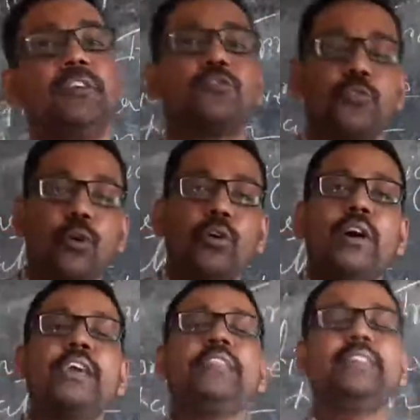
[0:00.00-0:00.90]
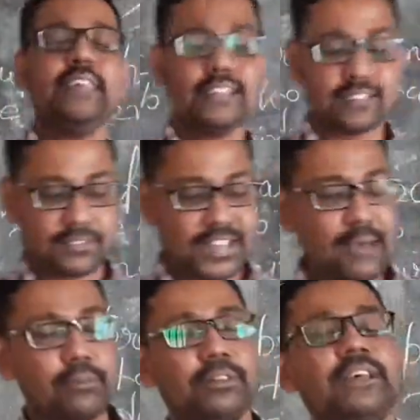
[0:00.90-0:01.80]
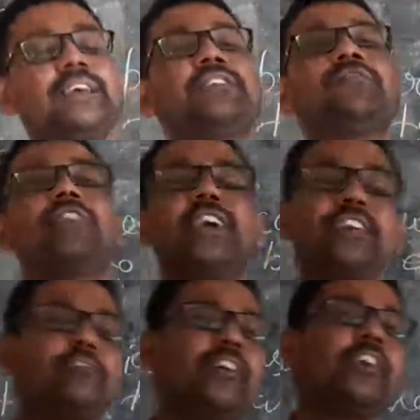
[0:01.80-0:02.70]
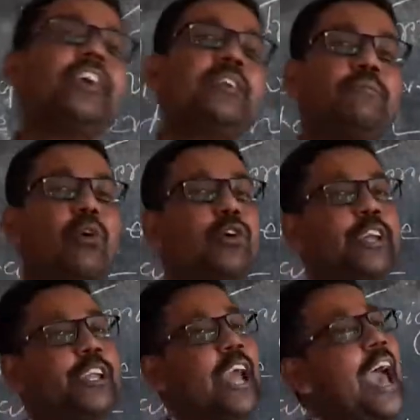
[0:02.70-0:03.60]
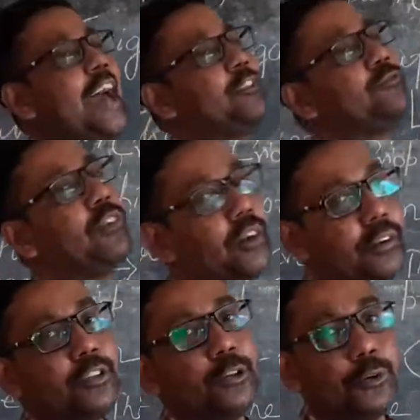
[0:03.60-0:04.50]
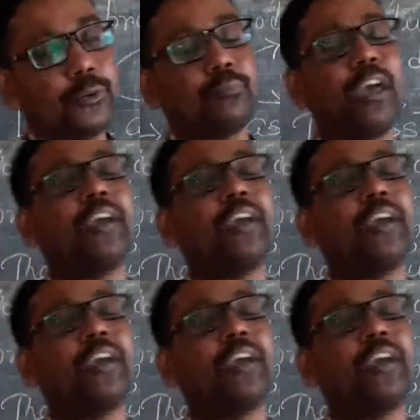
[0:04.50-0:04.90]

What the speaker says: So this table is very important as per your